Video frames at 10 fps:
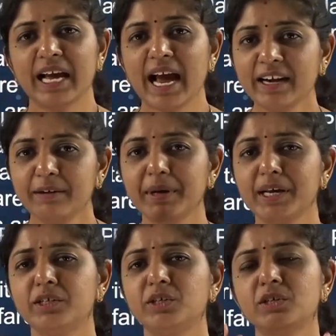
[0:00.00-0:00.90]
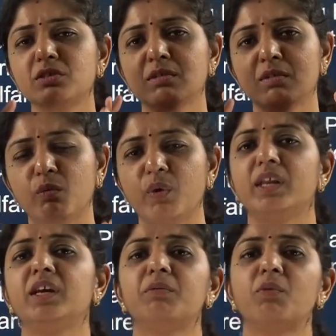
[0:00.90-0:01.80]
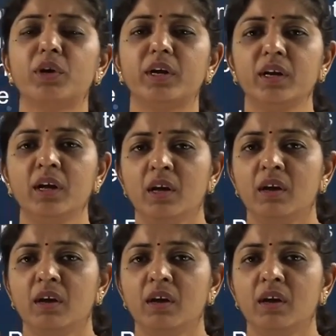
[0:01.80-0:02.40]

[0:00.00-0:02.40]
that page is very important.